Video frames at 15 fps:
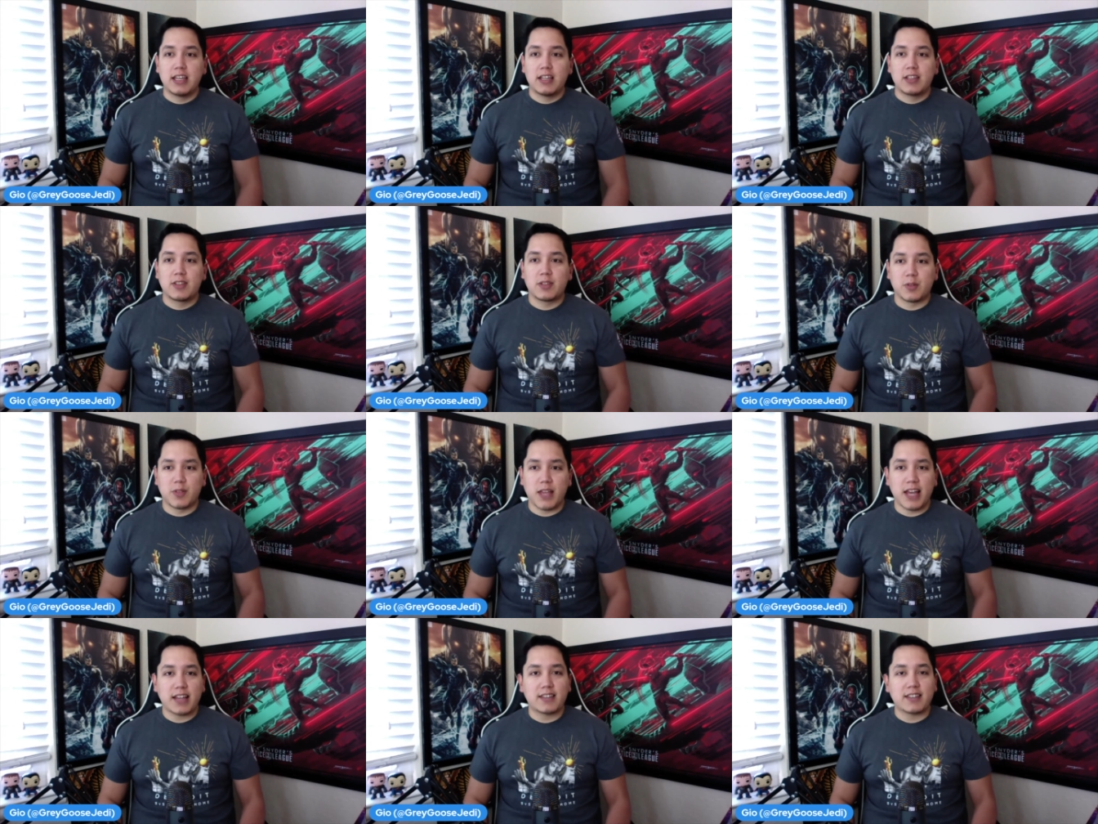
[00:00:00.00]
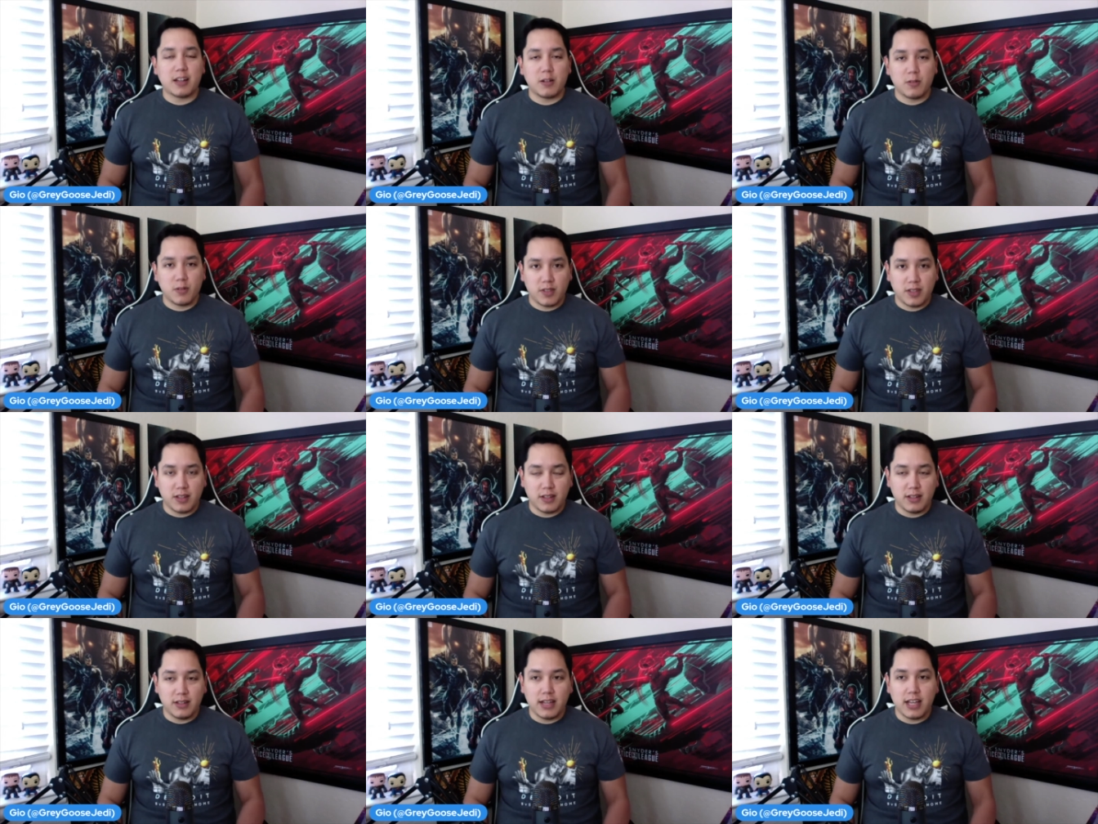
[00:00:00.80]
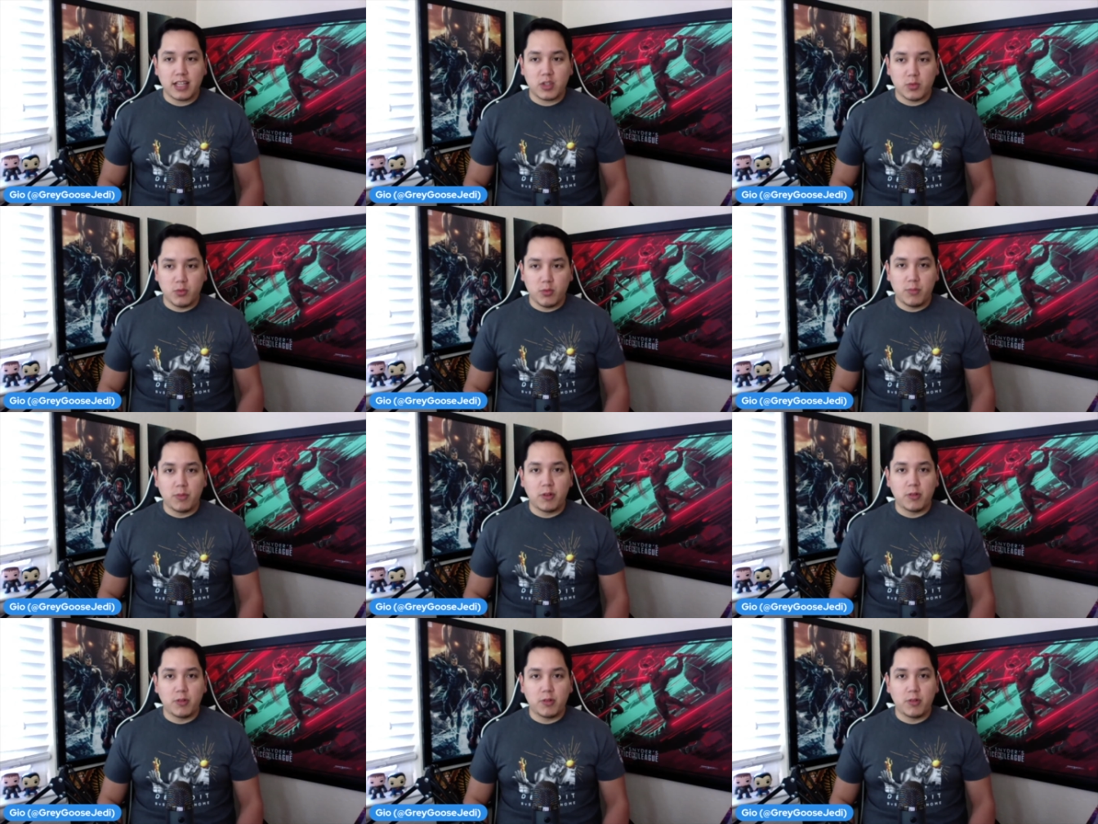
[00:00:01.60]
So Zack Snyder's next rumored